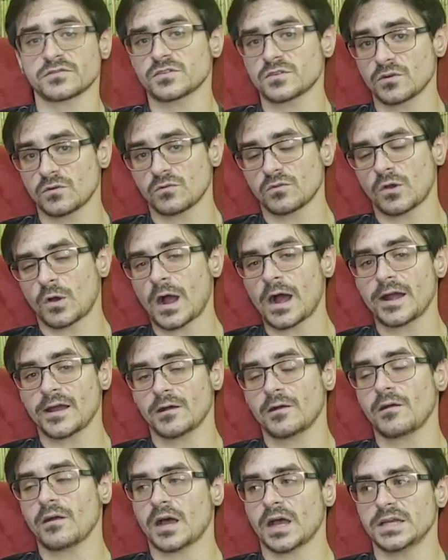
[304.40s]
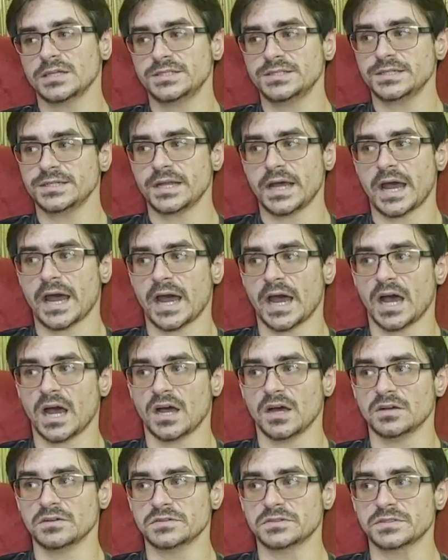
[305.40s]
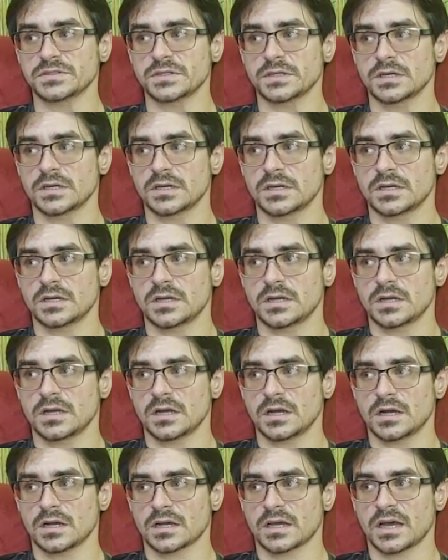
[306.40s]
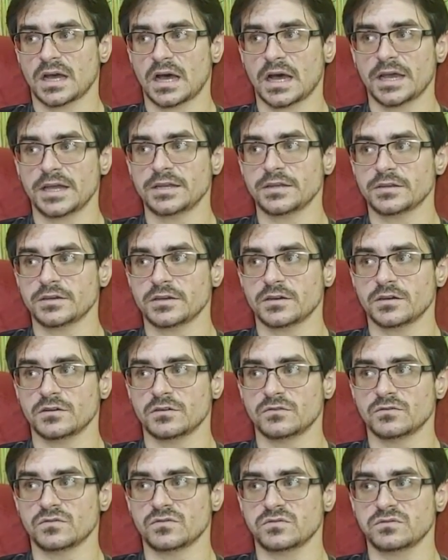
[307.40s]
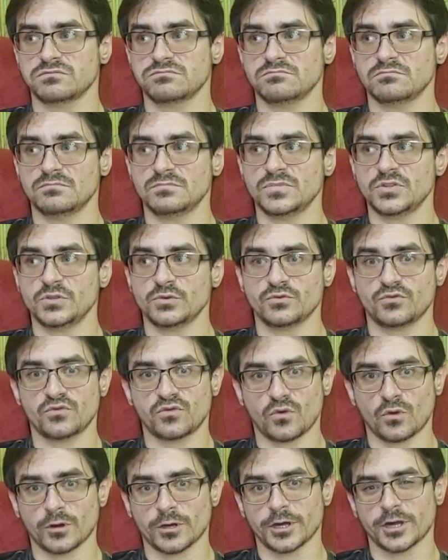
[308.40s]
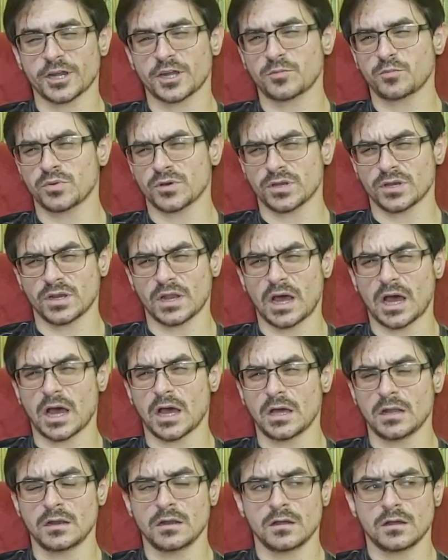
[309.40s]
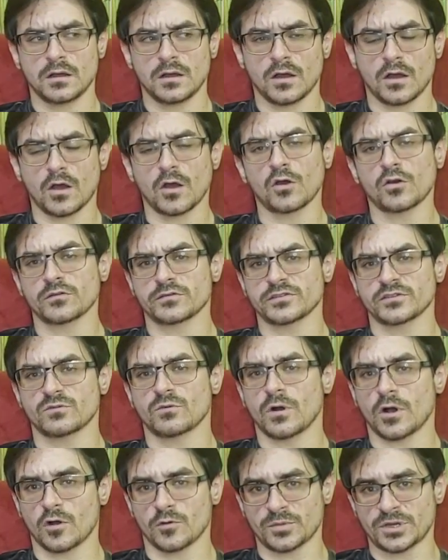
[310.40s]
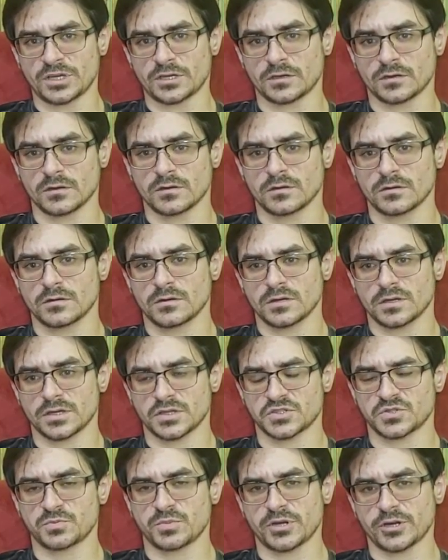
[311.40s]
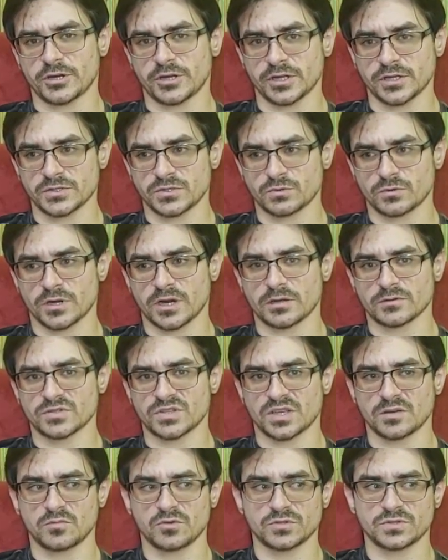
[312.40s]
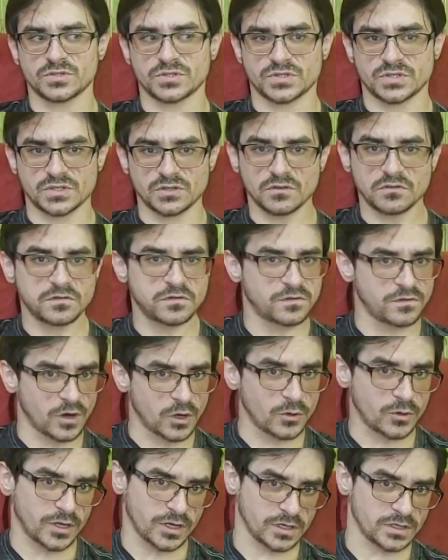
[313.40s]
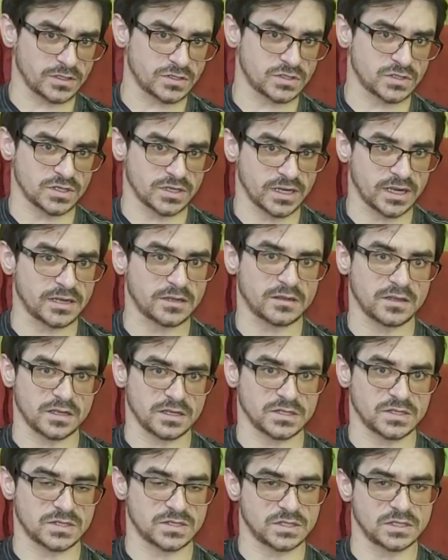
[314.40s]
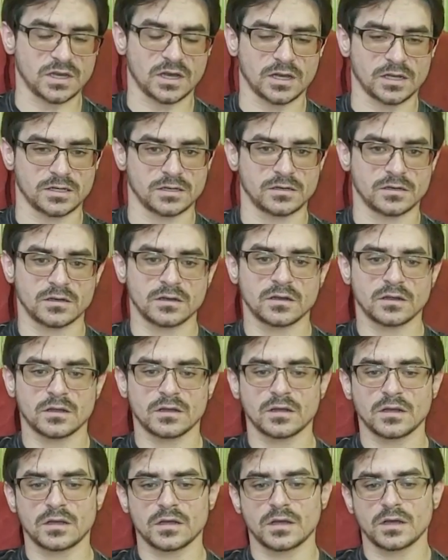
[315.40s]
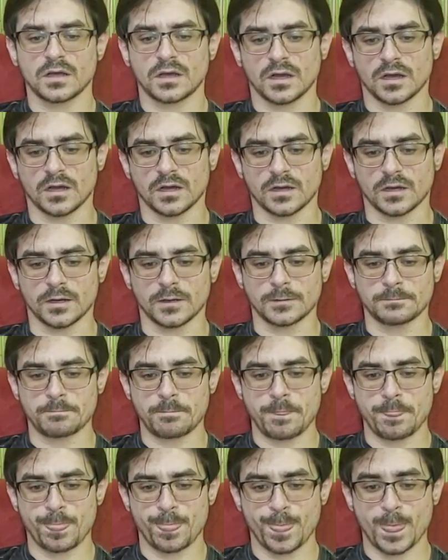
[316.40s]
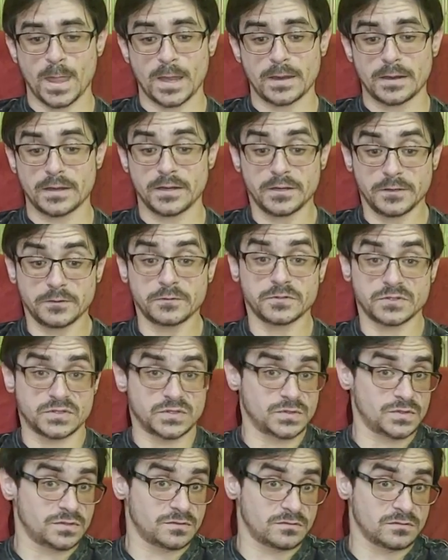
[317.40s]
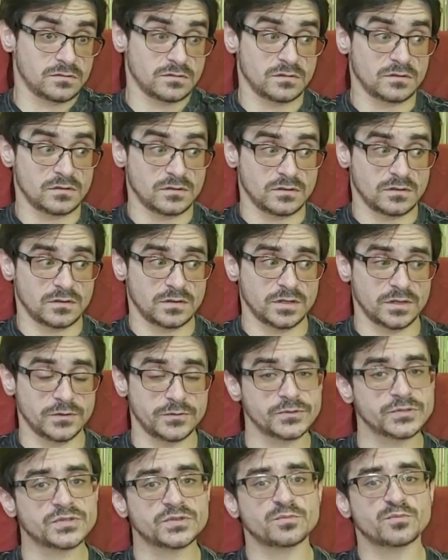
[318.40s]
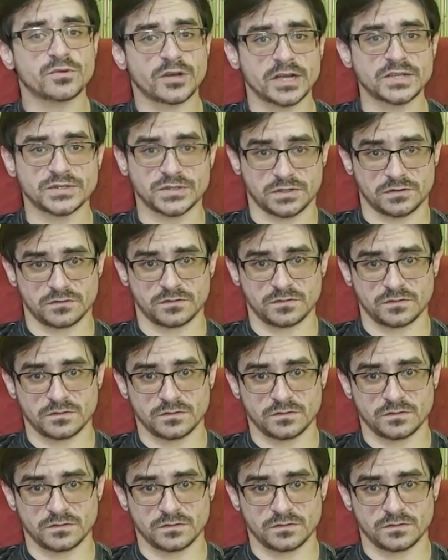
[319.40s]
for a while, I did have kind of euphoric but not overwhelming experience where I was able to still focus and get things done. Uh, it was impressive,